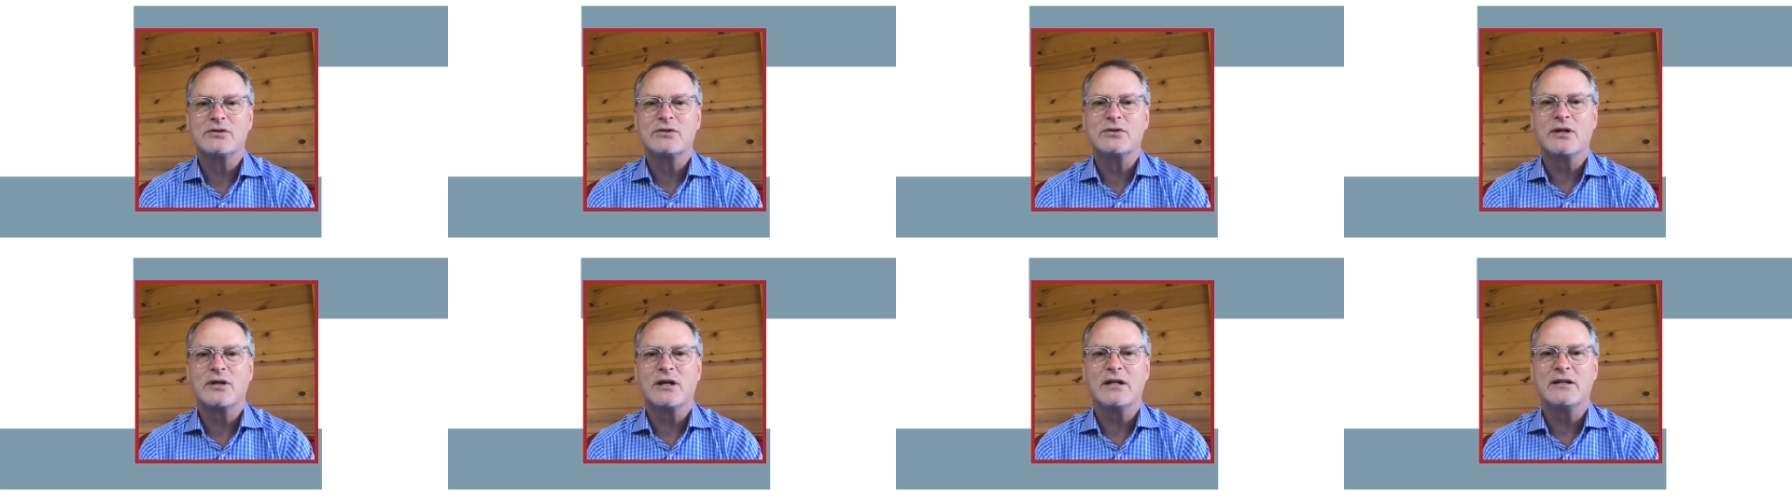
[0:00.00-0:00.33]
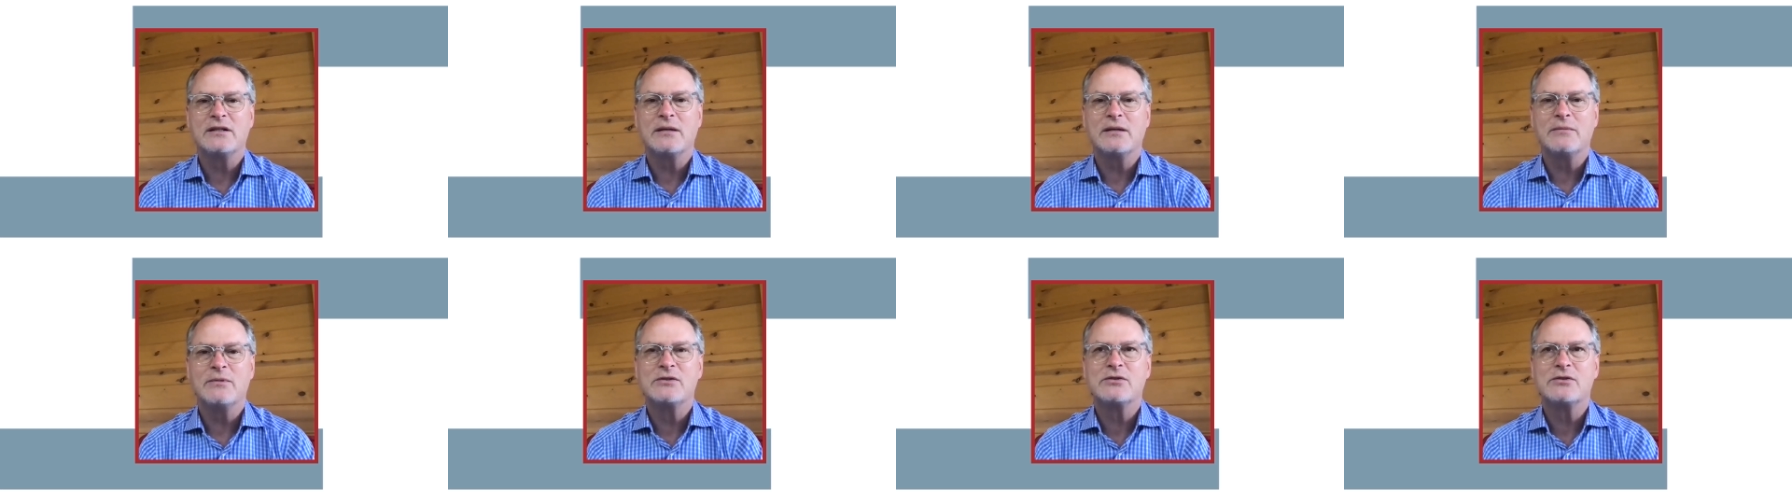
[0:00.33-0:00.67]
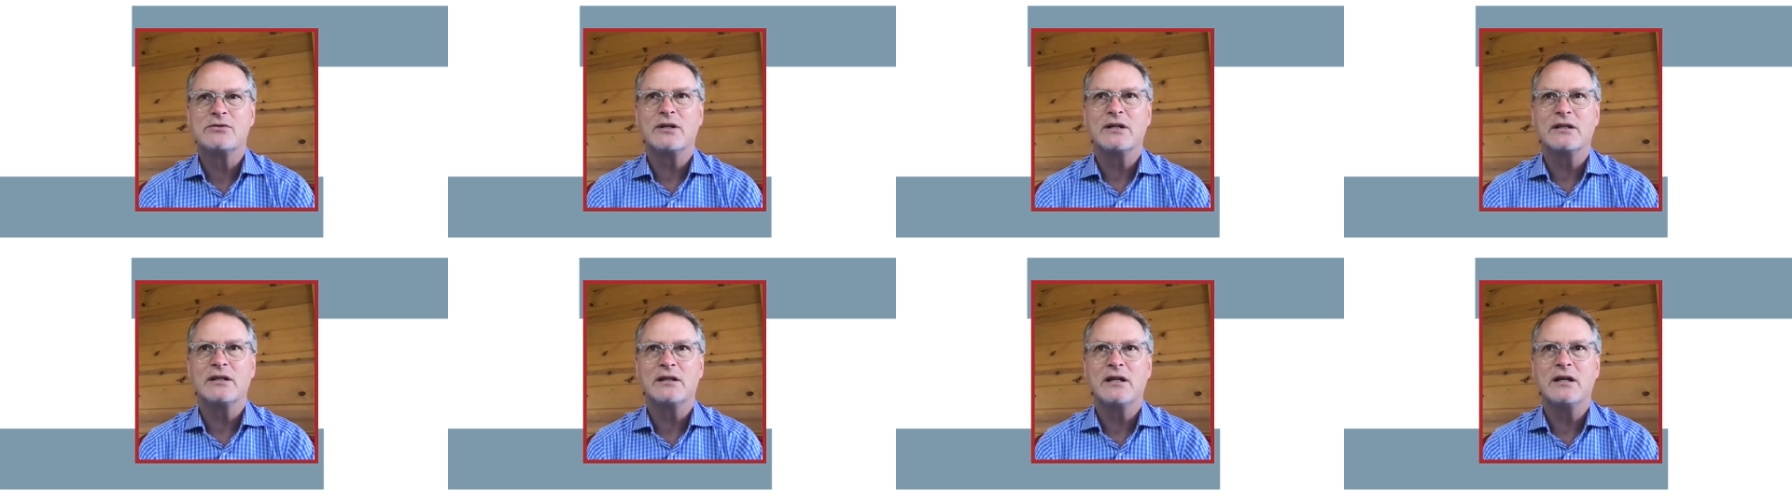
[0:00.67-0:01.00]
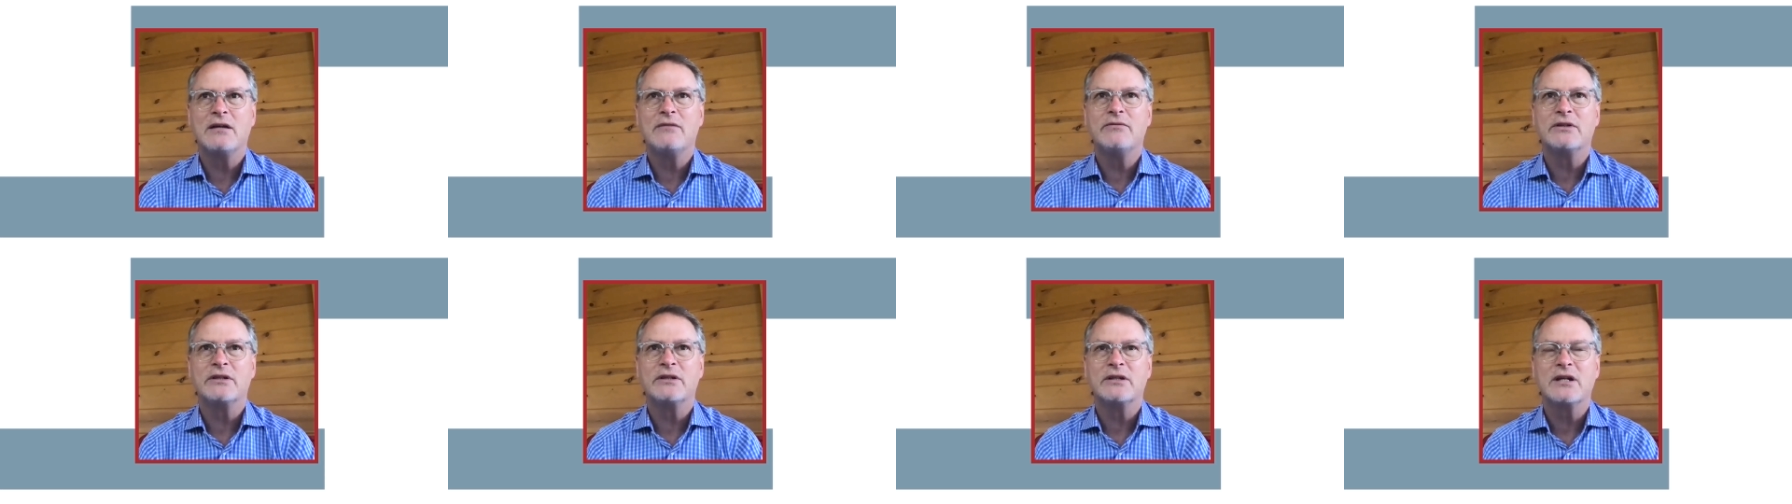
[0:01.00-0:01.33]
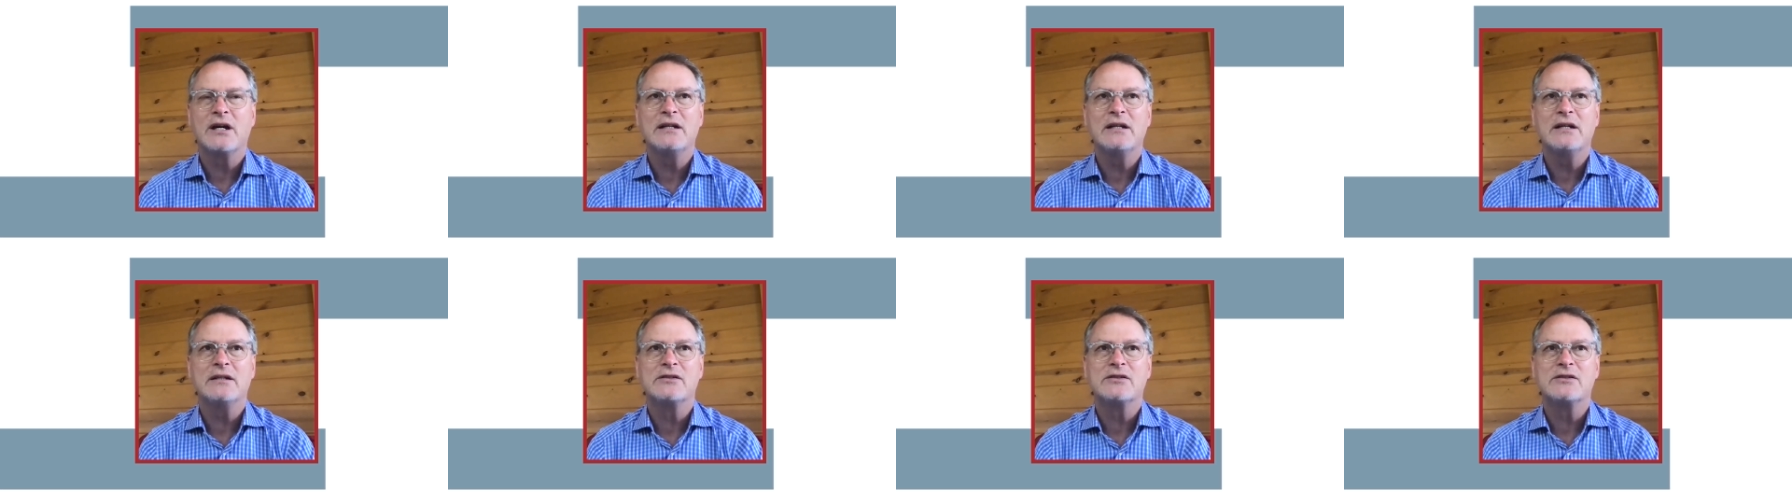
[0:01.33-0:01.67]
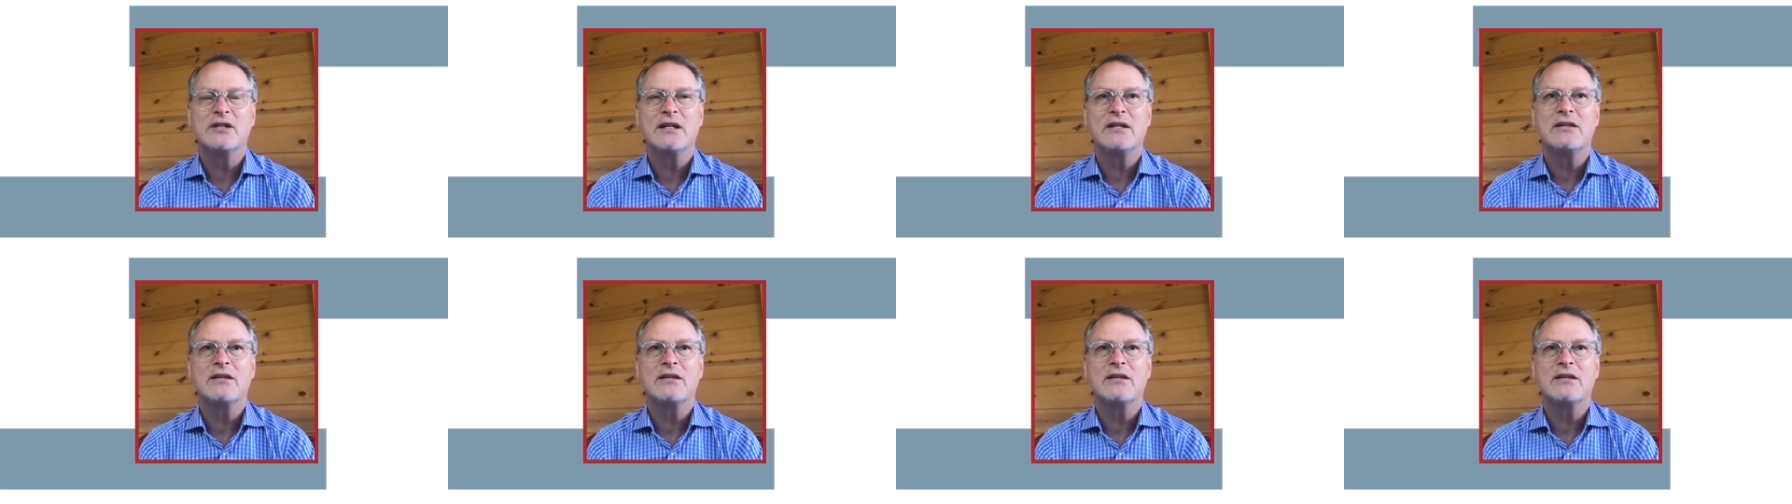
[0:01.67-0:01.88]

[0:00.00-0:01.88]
try to demonstrate love and kindness.